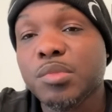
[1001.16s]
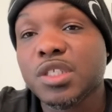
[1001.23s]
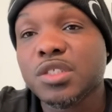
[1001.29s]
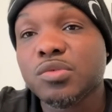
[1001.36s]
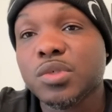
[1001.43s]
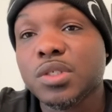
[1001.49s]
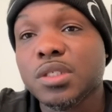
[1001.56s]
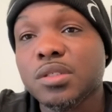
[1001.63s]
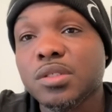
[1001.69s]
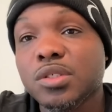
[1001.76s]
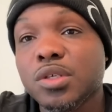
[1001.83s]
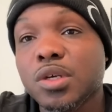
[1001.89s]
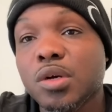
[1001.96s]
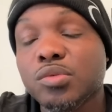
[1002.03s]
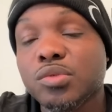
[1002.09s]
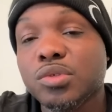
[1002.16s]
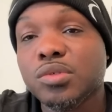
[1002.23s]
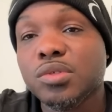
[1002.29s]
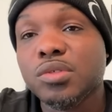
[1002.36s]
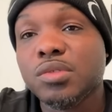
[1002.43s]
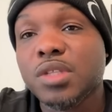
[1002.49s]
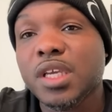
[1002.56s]
what you go through.
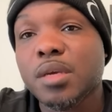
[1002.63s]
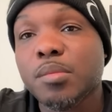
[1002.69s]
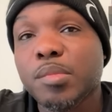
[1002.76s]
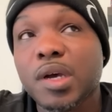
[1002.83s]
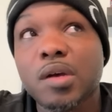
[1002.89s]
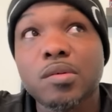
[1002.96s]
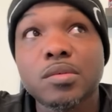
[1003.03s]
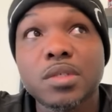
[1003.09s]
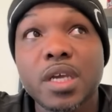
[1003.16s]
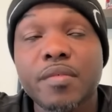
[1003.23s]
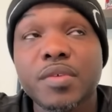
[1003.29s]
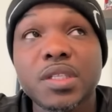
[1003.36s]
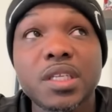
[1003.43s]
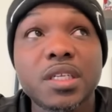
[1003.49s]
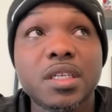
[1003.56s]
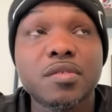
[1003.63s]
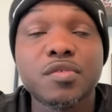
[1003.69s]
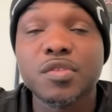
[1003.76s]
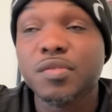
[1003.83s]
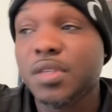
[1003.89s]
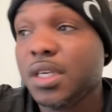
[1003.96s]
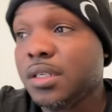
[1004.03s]
You think about everything that
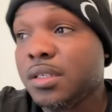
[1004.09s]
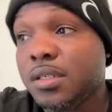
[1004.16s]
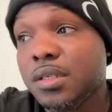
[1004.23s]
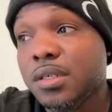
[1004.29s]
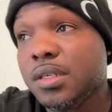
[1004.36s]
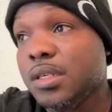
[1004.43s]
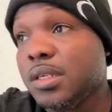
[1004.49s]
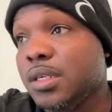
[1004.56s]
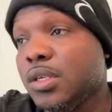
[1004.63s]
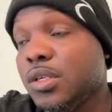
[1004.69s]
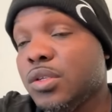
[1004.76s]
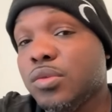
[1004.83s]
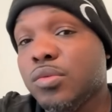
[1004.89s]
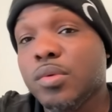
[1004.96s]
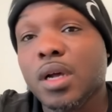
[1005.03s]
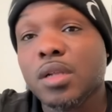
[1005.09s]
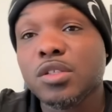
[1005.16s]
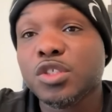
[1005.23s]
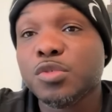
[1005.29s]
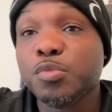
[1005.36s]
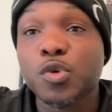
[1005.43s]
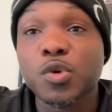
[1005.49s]
you've done throughout the
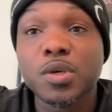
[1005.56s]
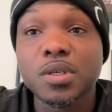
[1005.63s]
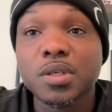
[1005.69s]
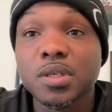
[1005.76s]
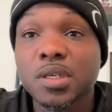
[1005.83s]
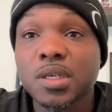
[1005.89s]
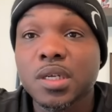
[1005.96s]
sport.